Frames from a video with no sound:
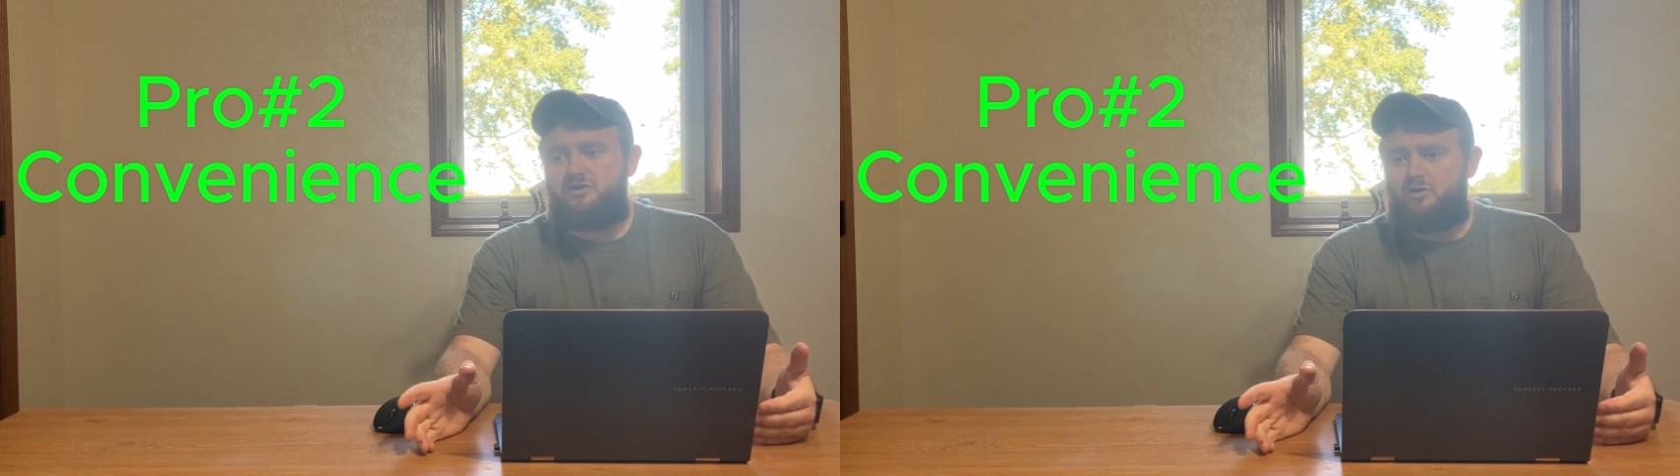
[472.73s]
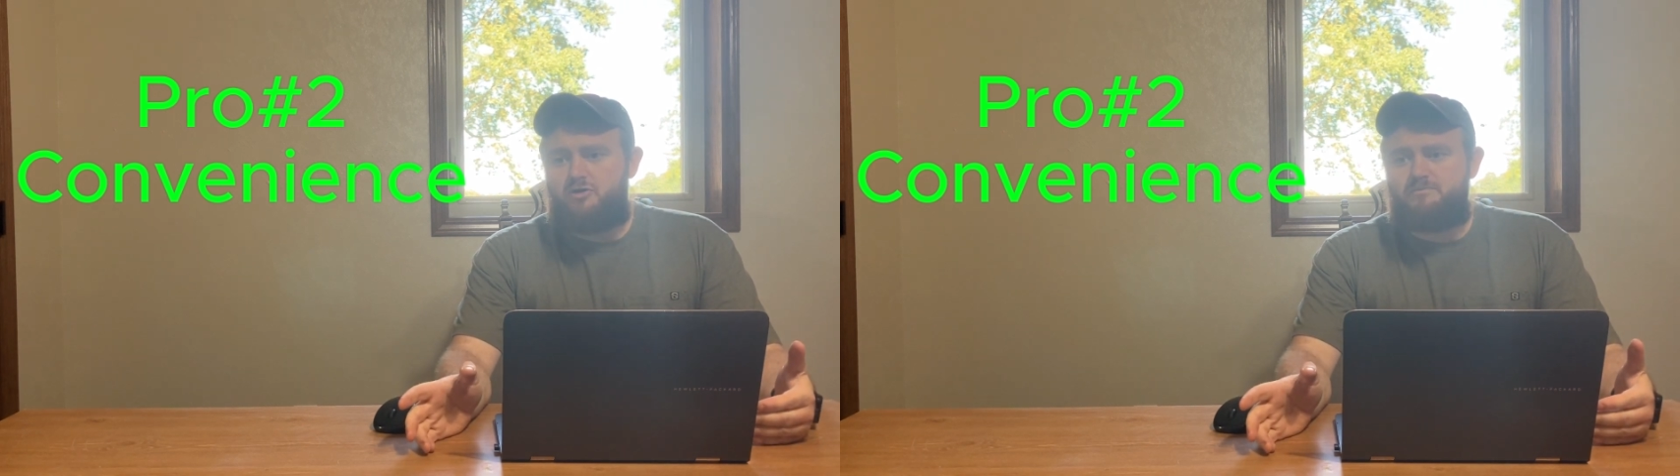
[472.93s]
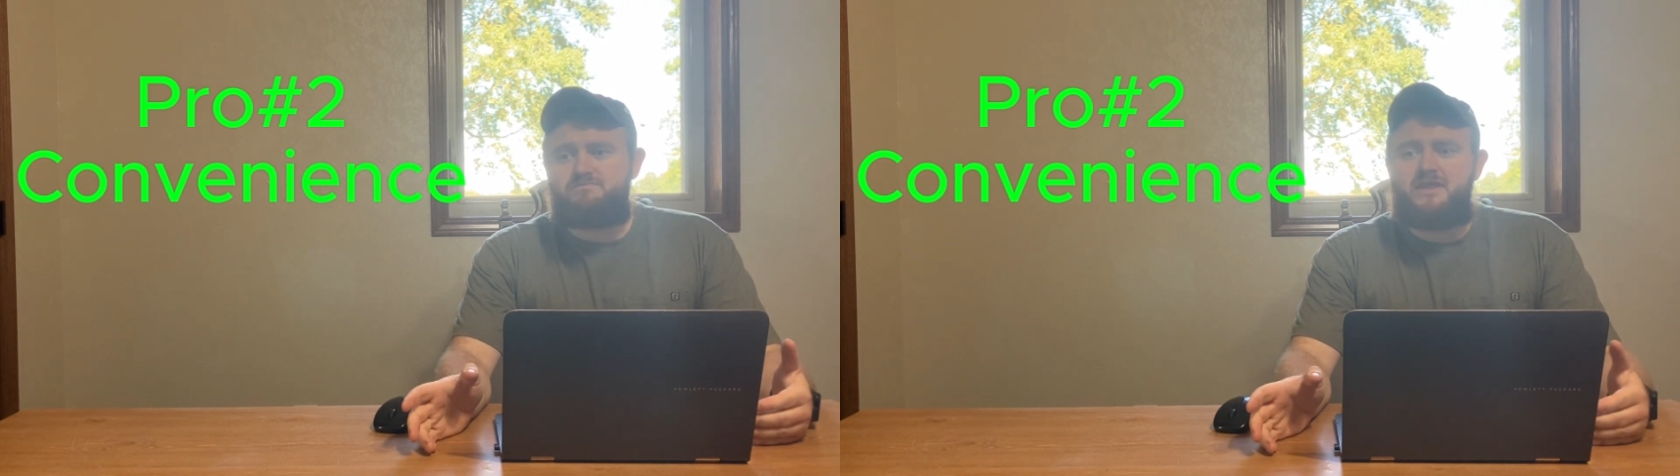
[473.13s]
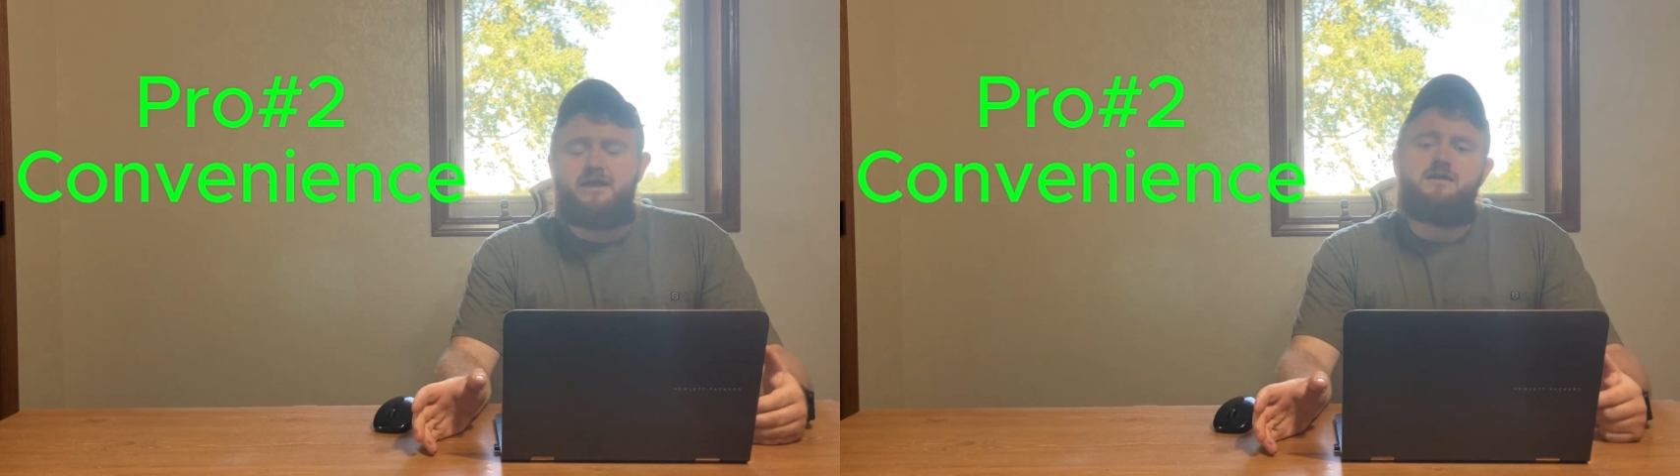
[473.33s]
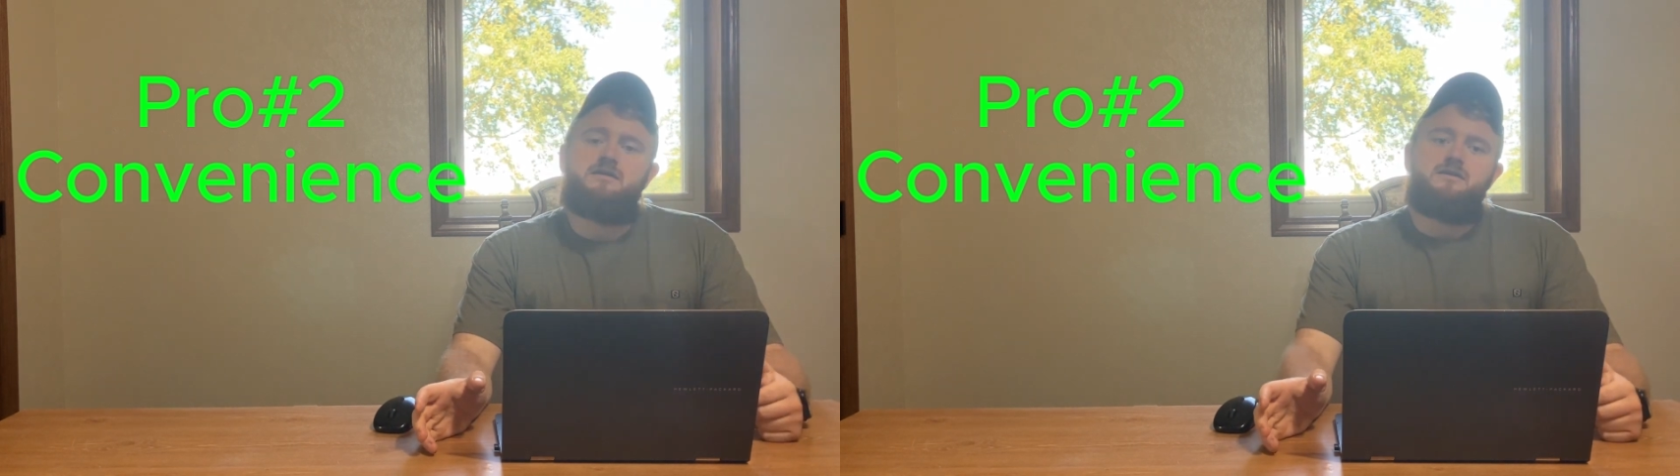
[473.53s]
home,
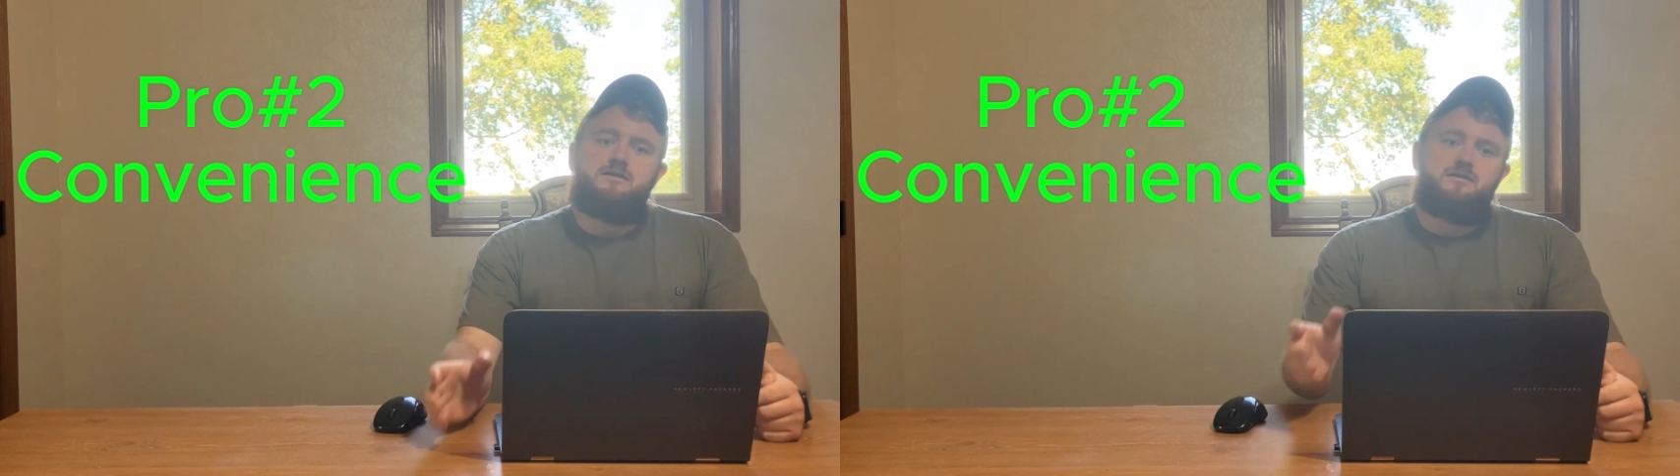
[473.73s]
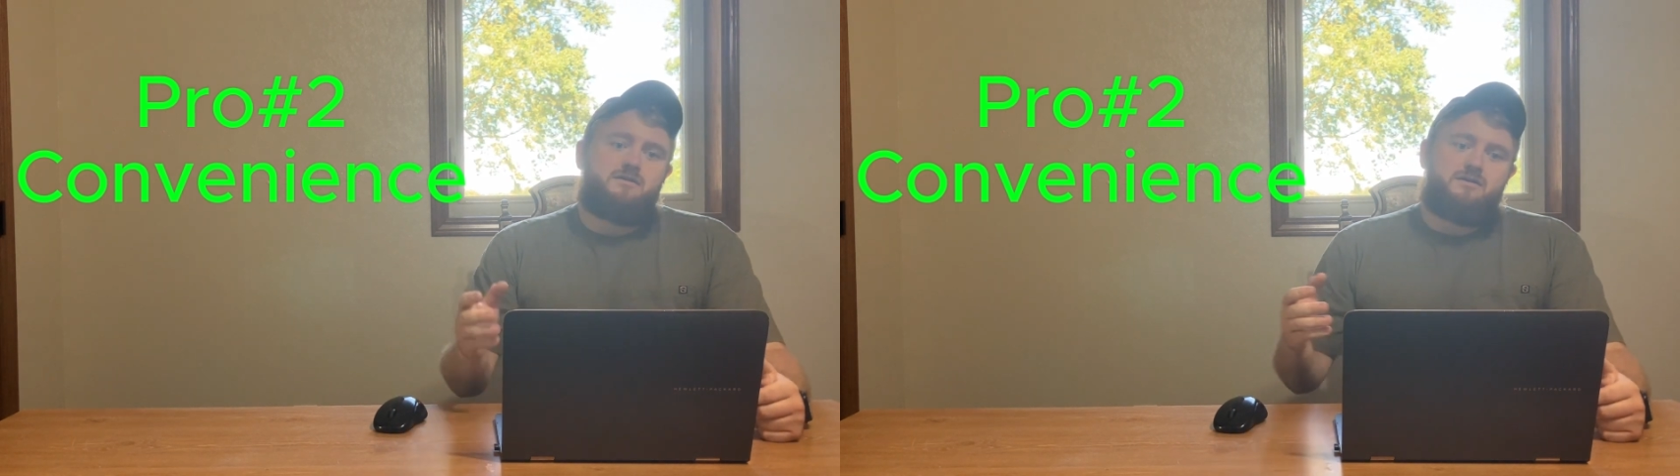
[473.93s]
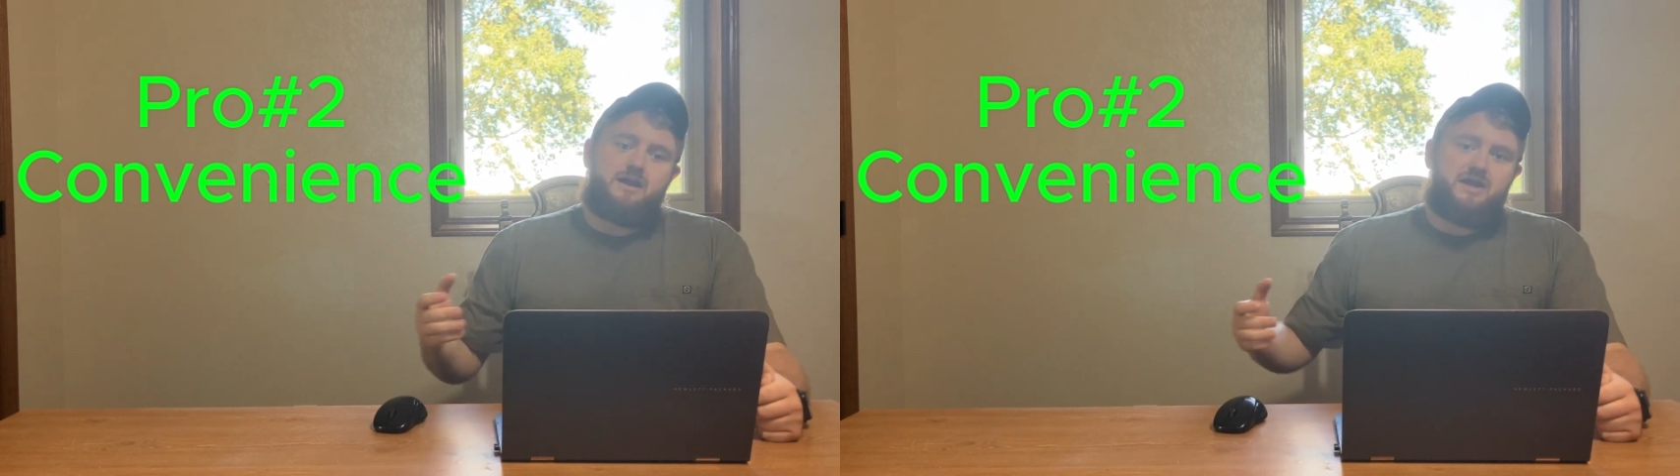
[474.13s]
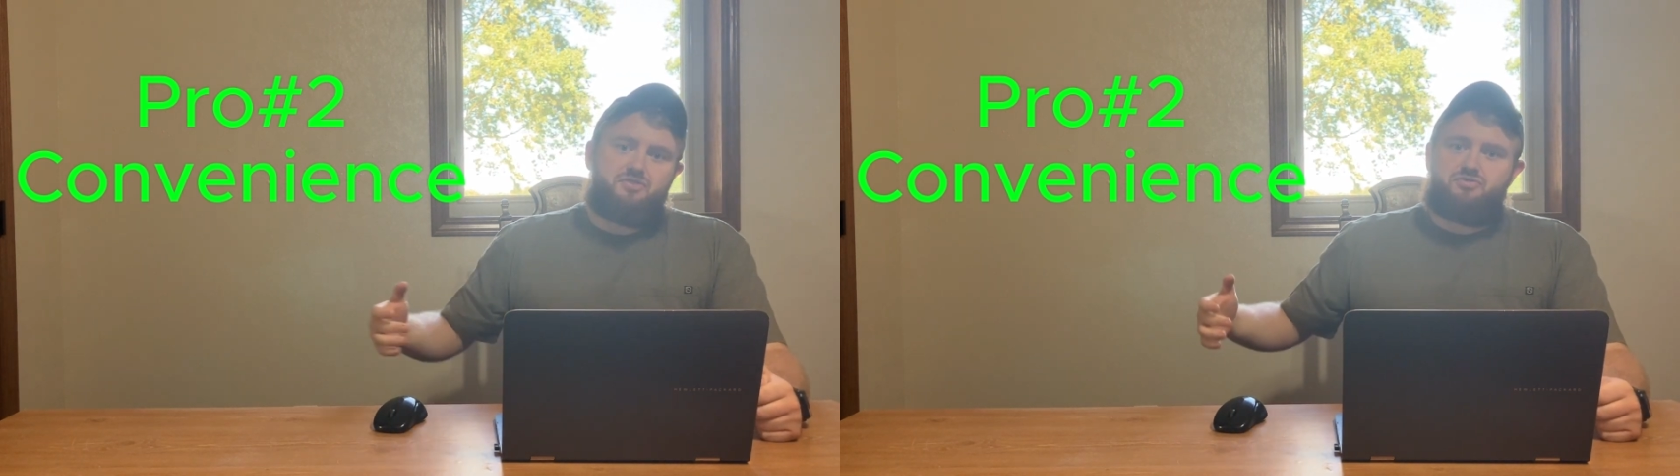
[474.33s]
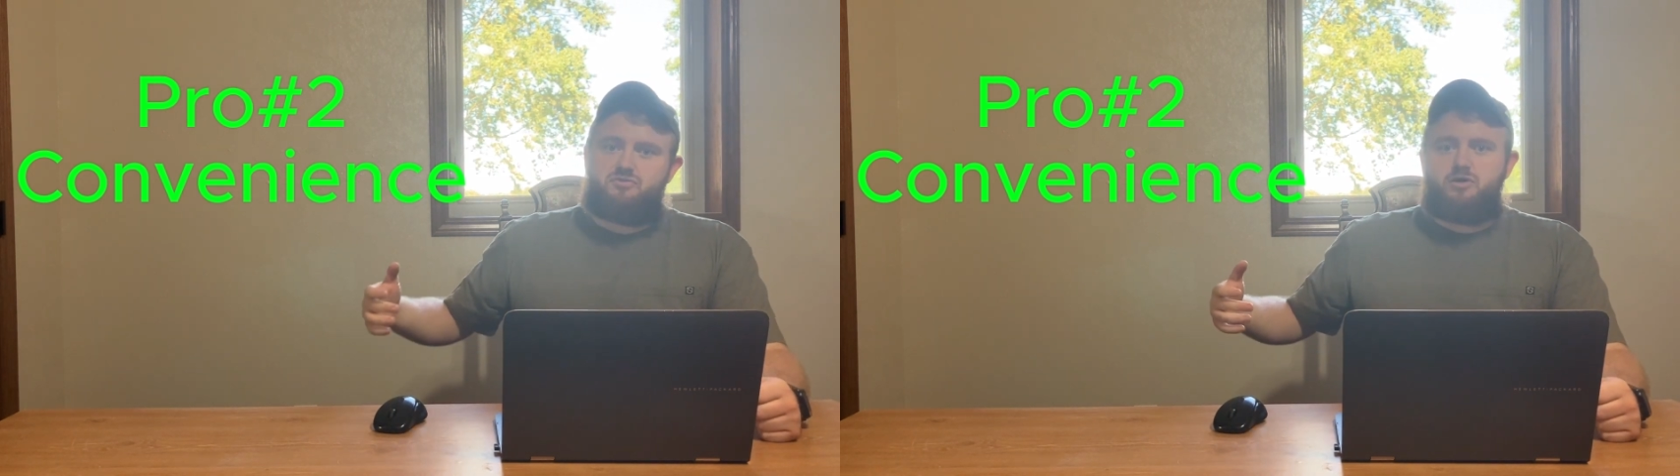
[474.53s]

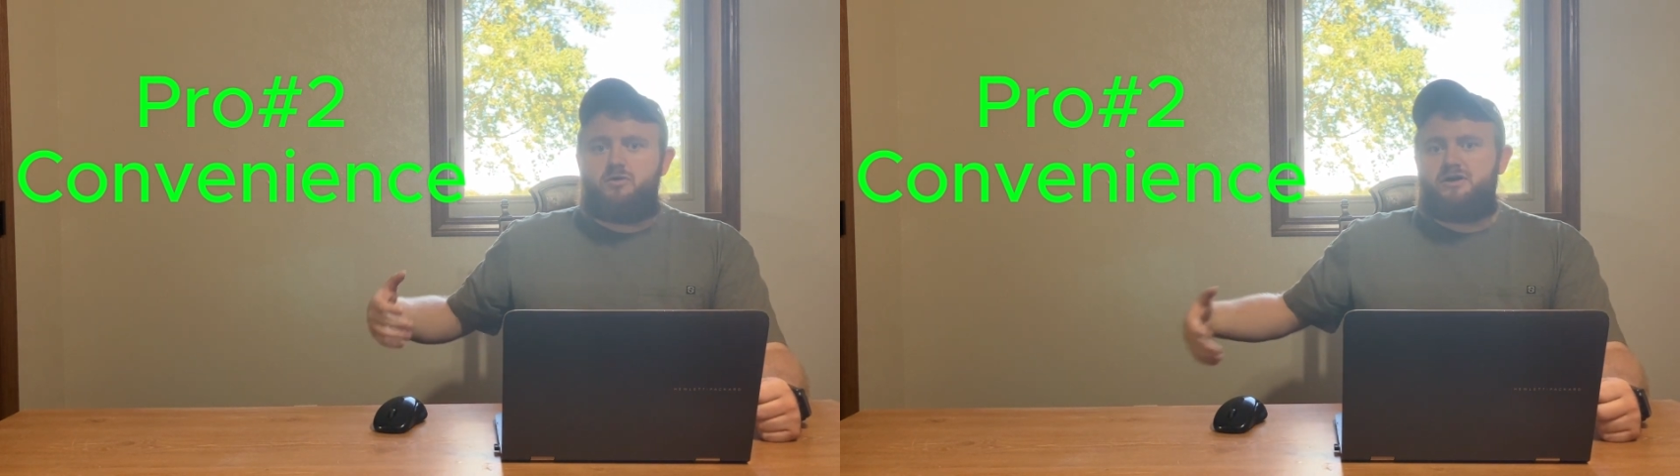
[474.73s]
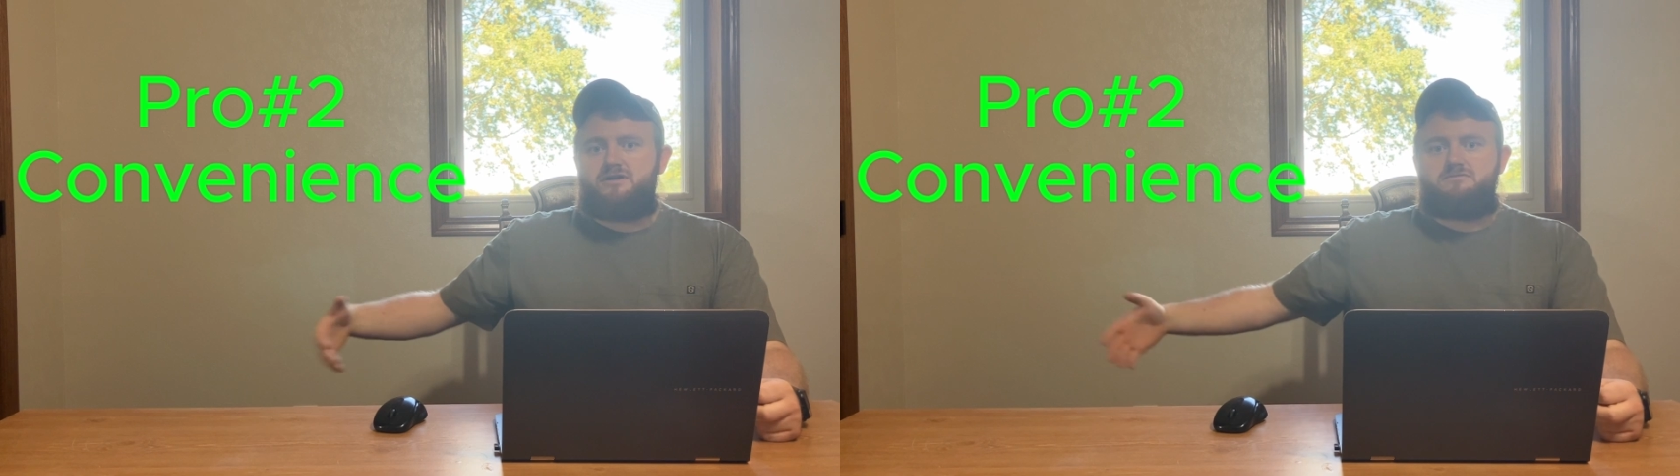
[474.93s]
and throw it